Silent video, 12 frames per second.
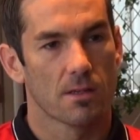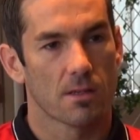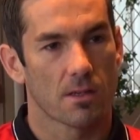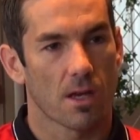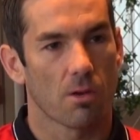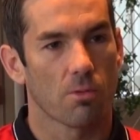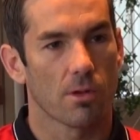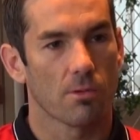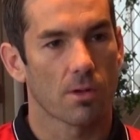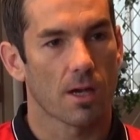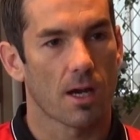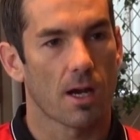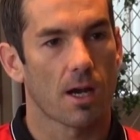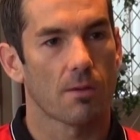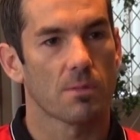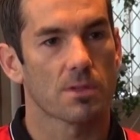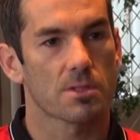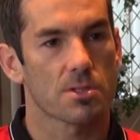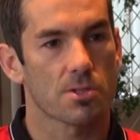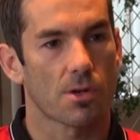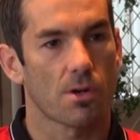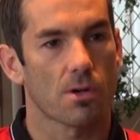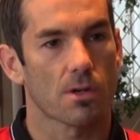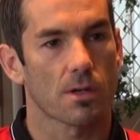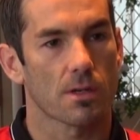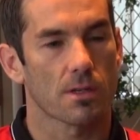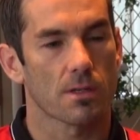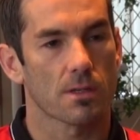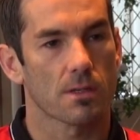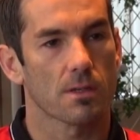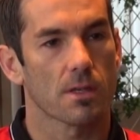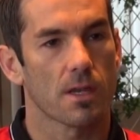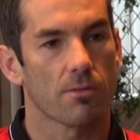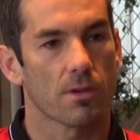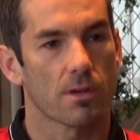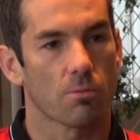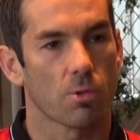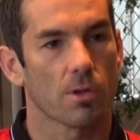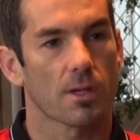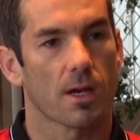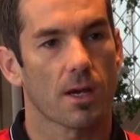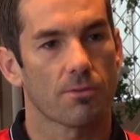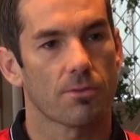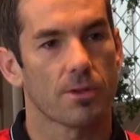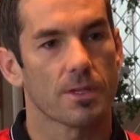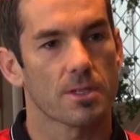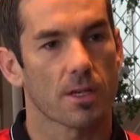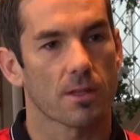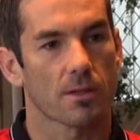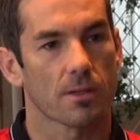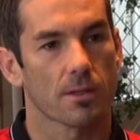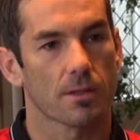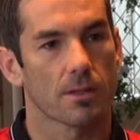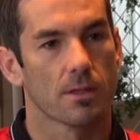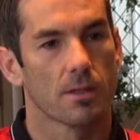you know, we were calm and strong and everyone worked hard for each other and